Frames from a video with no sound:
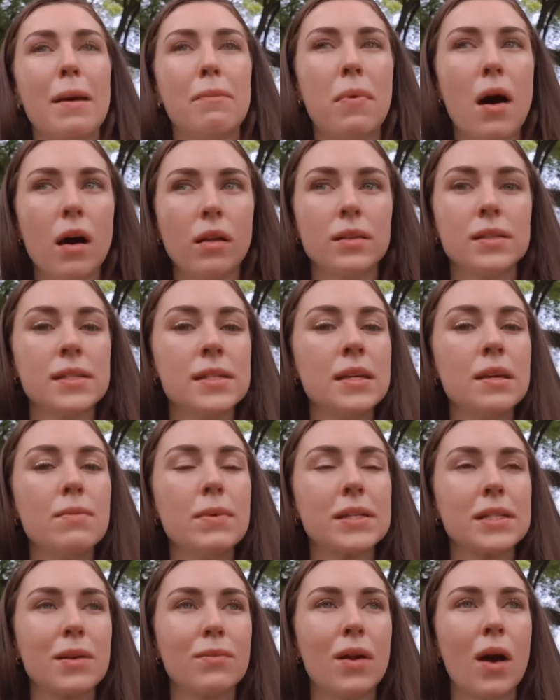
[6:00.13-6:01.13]
a policy
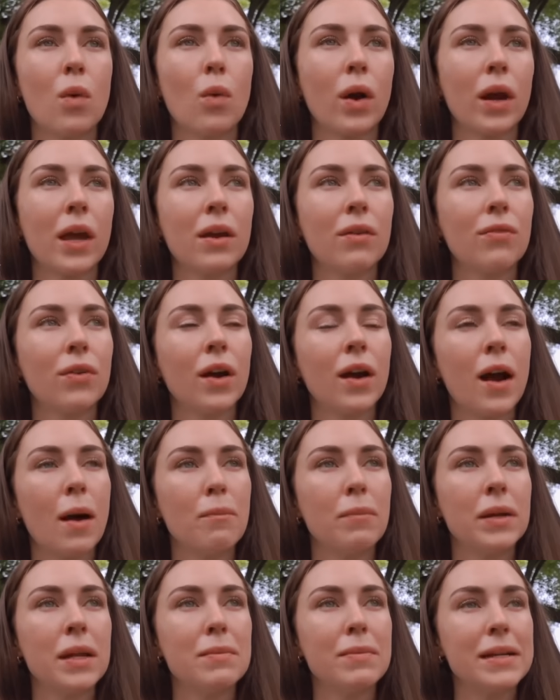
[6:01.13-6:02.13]
because I'm not working for a
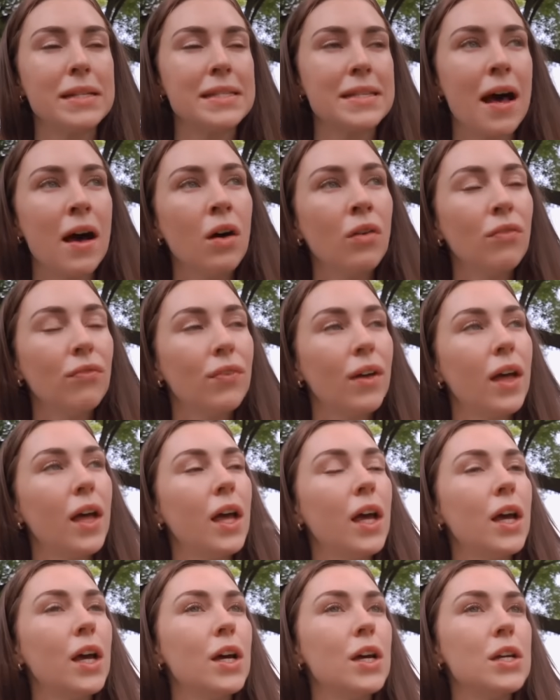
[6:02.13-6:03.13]
company myself.
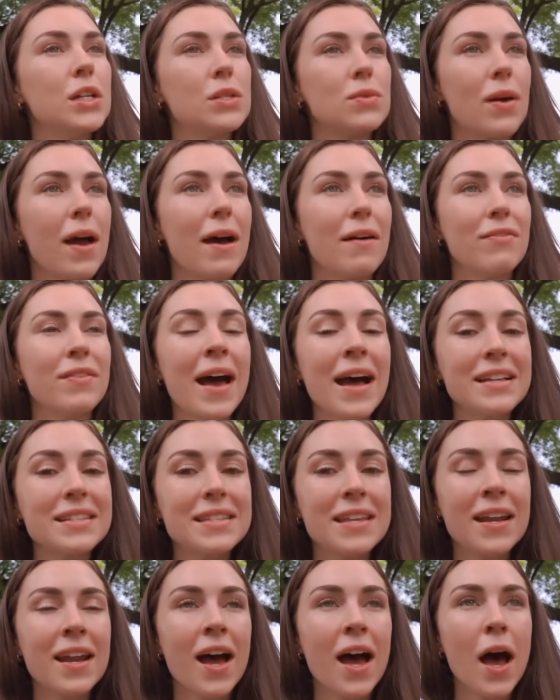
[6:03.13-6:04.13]
So I have that
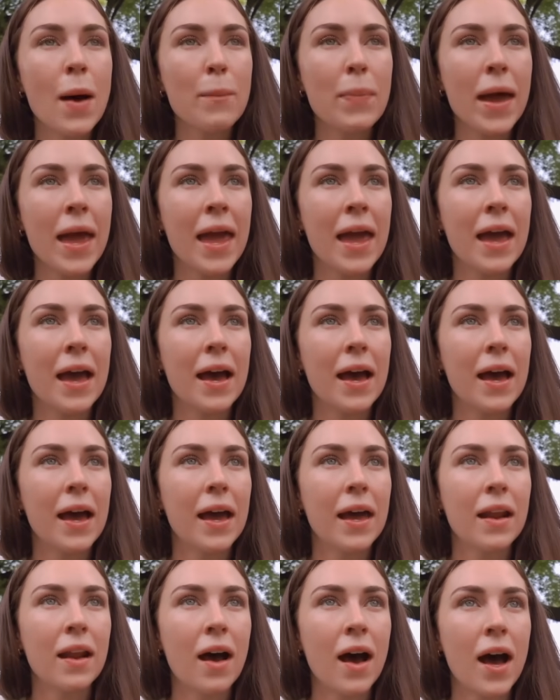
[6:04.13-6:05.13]
set up,
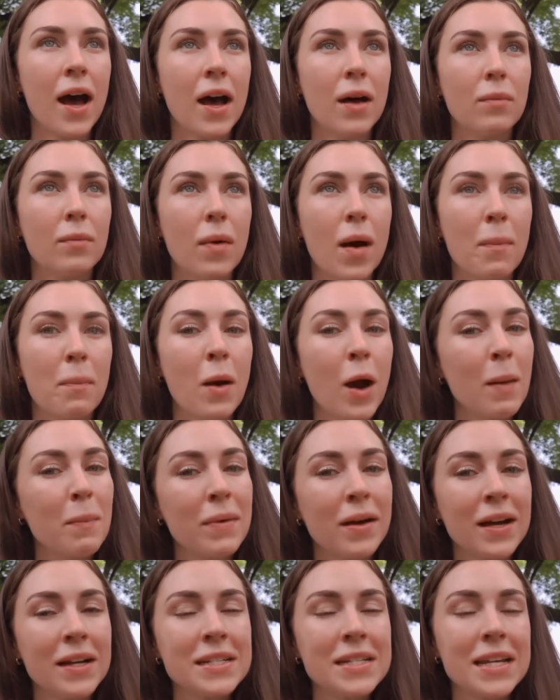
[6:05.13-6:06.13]
and
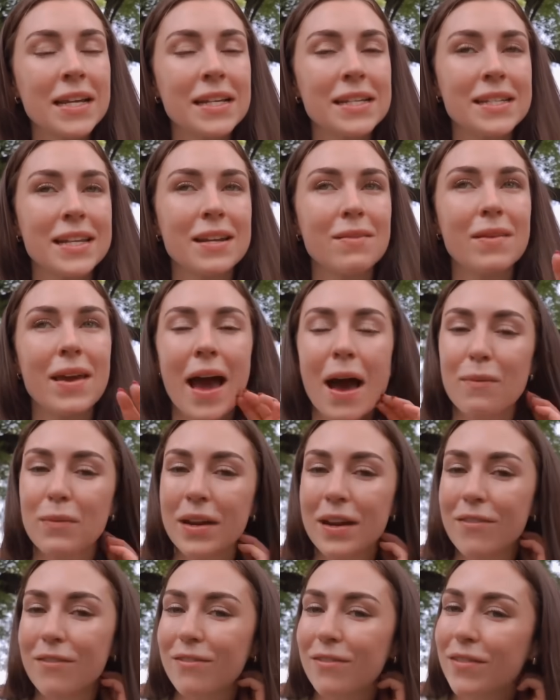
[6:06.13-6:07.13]
apartment hunting is going to be
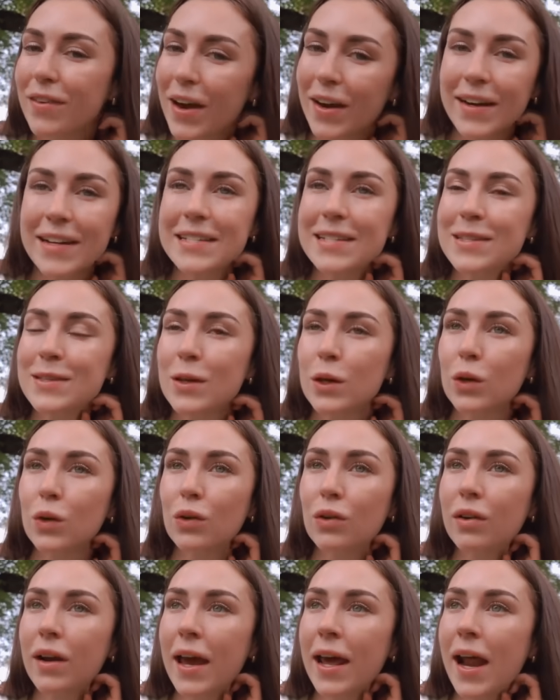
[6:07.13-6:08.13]
happening very
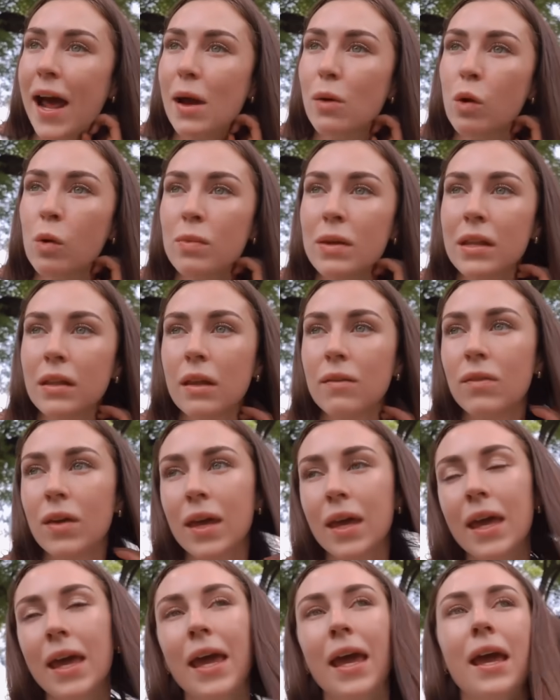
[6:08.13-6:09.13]
soon. And I will be
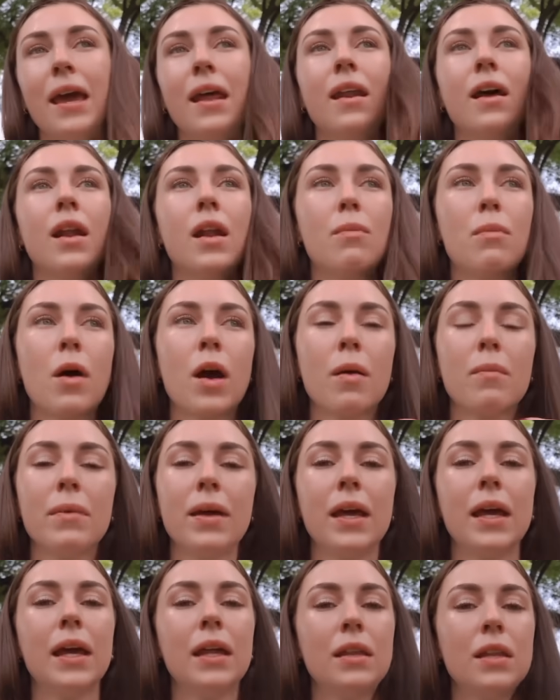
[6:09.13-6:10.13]
living in an
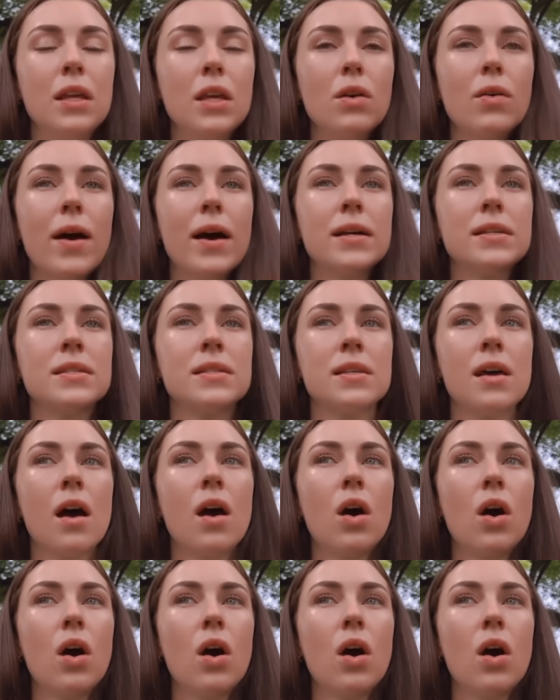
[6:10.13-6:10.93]
apartment in the US